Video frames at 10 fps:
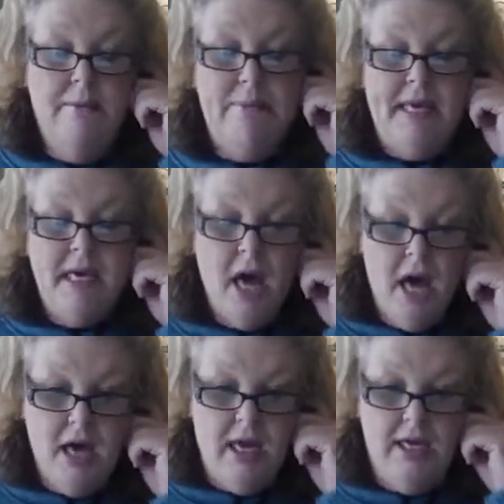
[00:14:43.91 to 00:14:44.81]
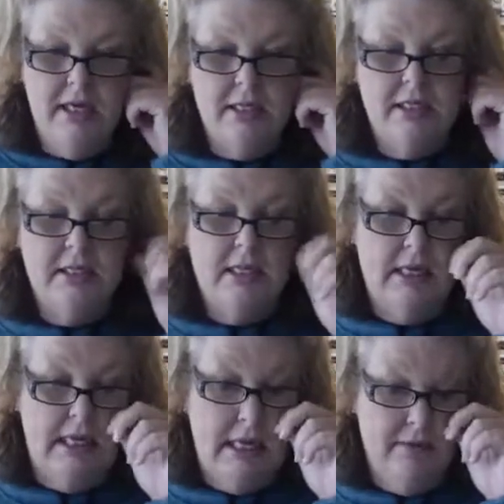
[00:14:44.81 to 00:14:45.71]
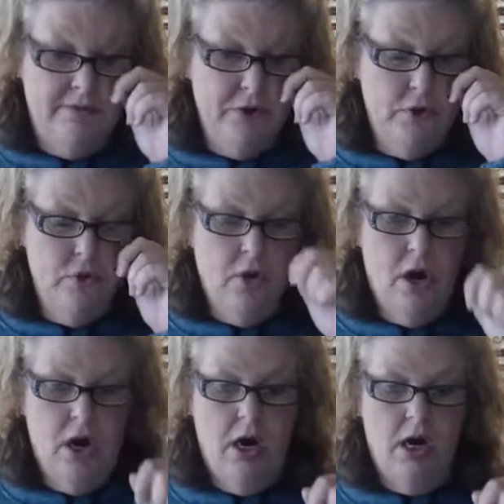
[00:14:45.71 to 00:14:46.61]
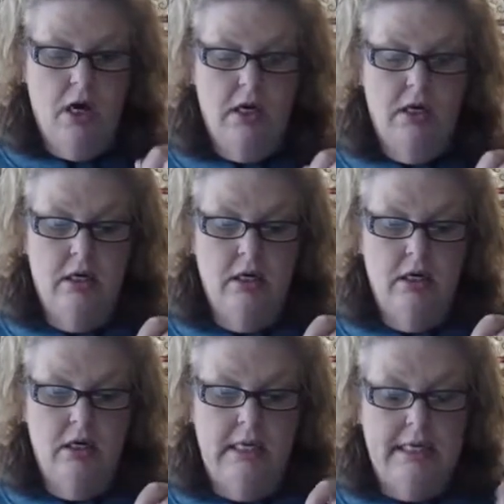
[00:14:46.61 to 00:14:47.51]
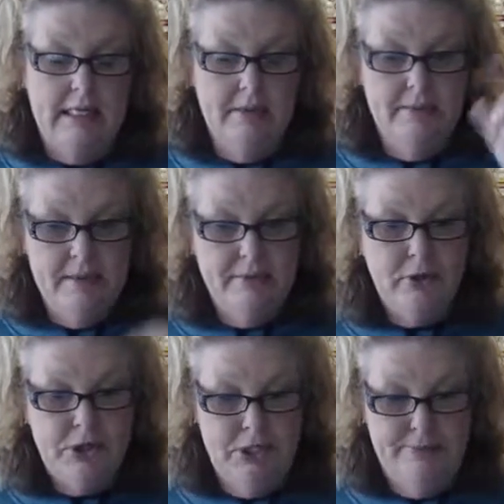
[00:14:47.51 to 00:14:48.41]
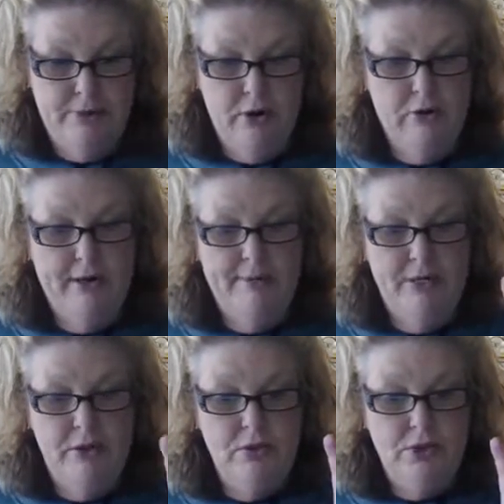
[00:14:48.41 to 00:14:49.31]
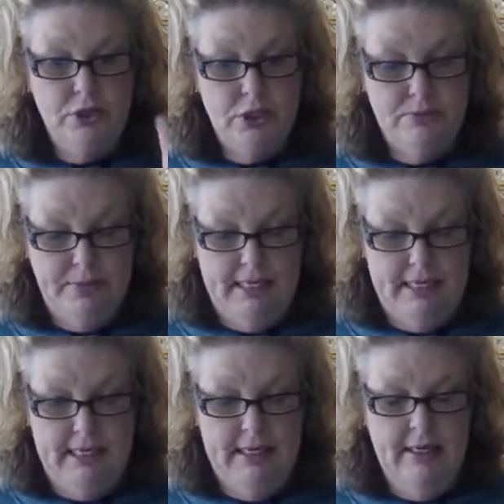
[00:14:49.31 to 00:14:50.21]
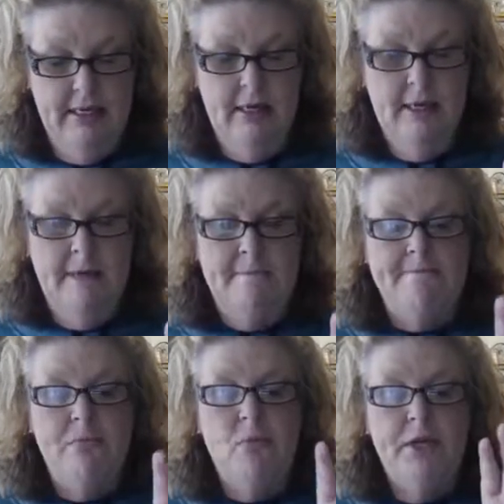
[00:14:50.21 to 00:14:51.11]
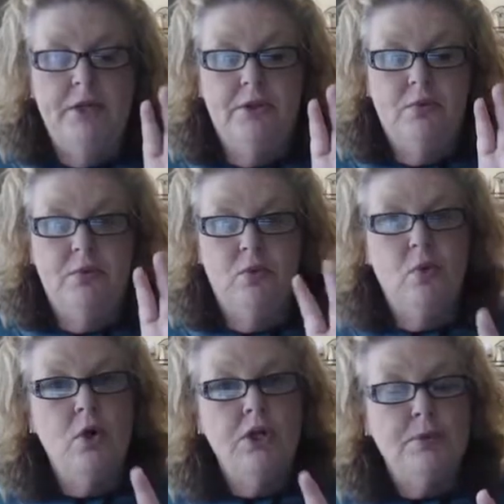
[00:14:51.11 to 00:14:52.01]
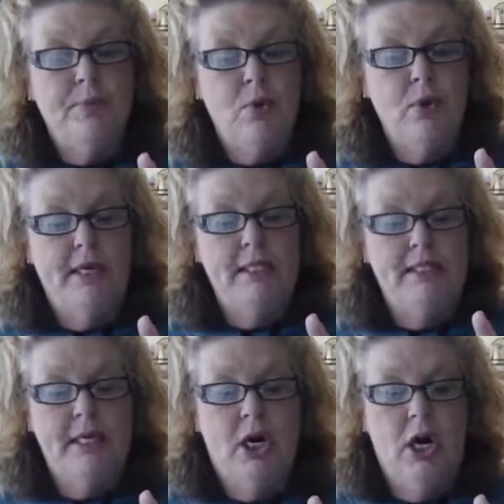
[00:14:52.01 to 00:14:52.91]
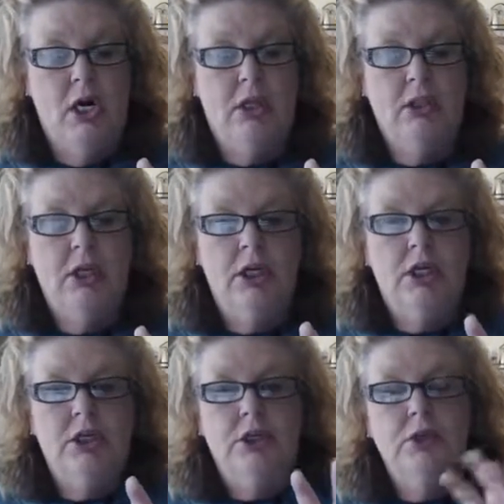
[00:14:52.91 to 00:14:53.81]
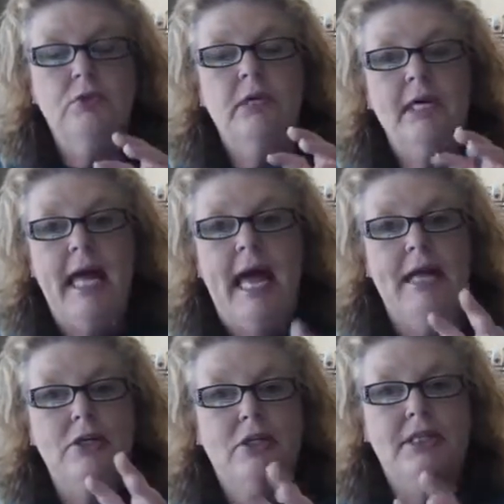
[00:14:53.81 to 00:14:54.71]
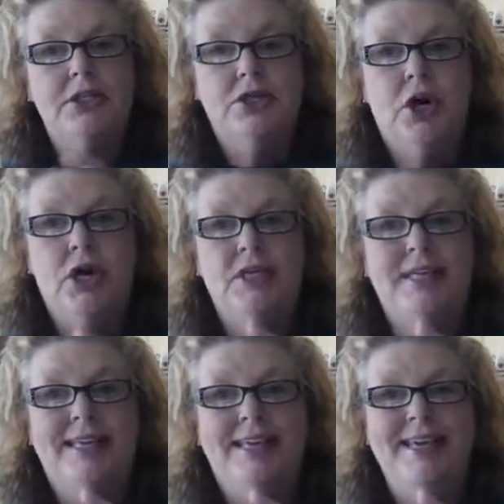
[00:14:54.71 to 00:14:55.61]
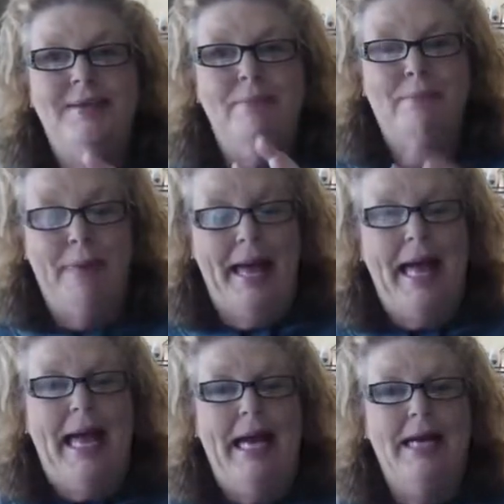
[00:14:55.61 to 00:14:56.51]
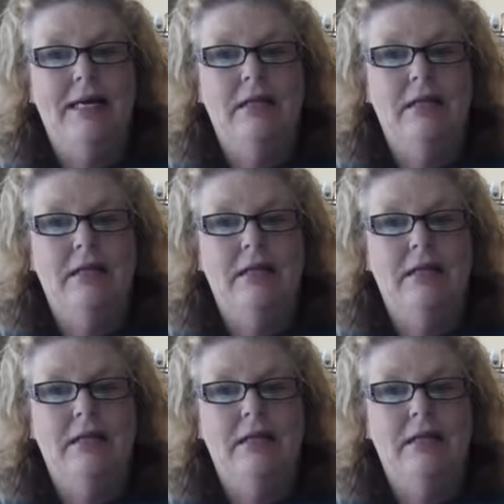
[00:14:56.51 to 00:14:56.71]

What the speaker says: Because if you are in the membership program, and you should be, with the rewards points and all, you can actually start to get back